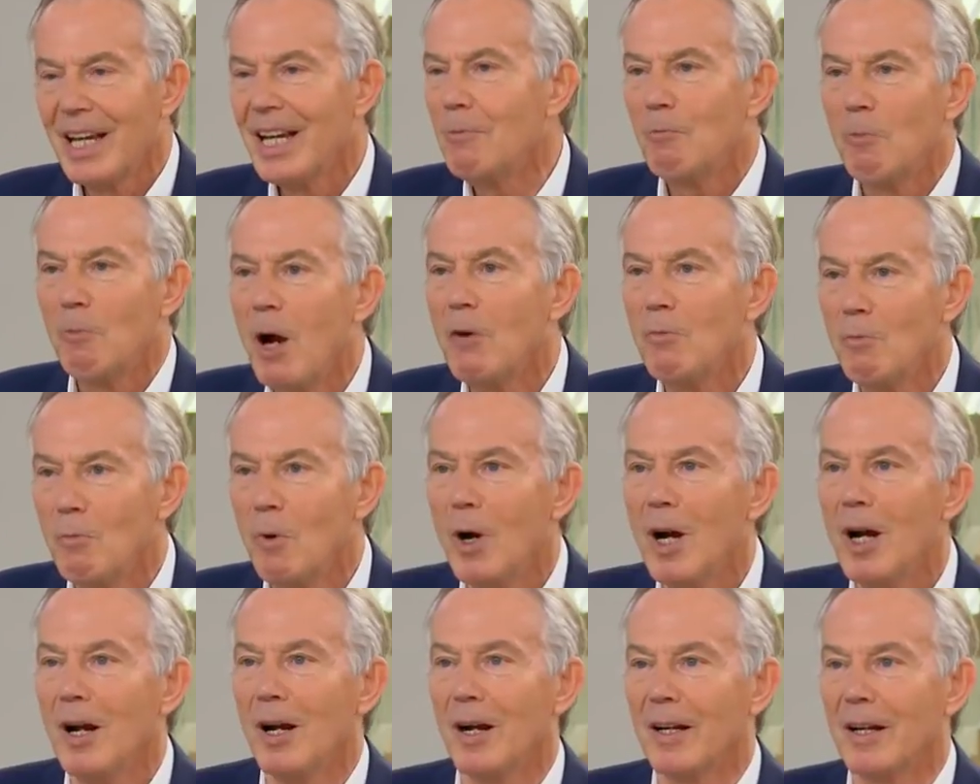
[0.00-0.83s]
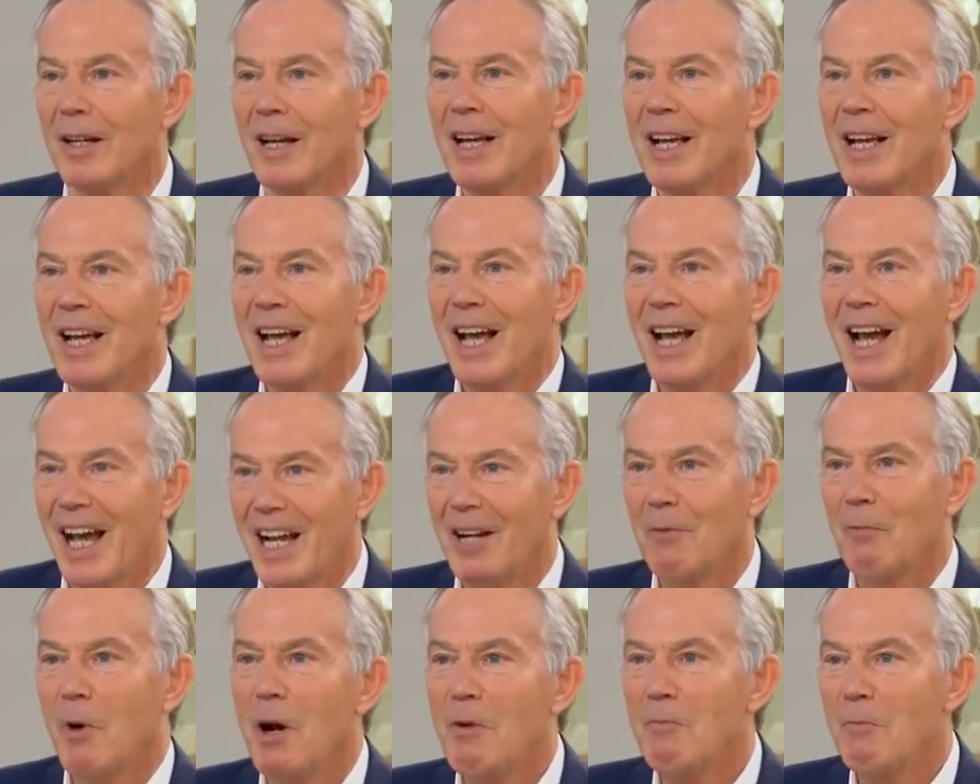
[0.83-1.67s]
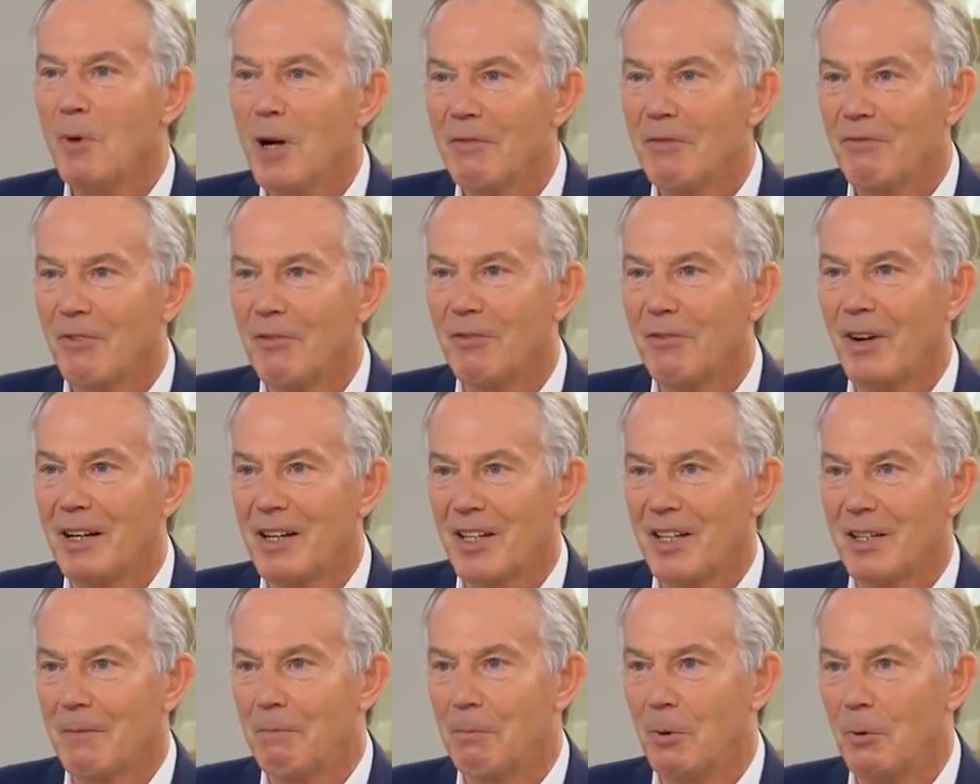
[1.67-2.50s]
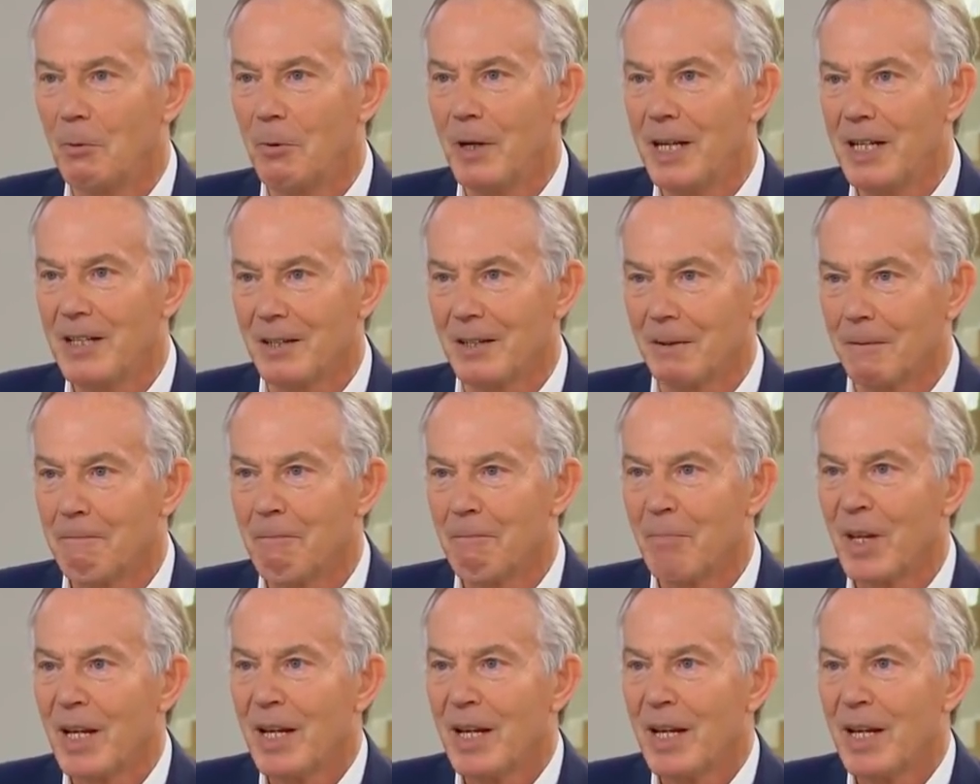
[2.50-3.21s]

it won't work. And it won't work for a very simple reason.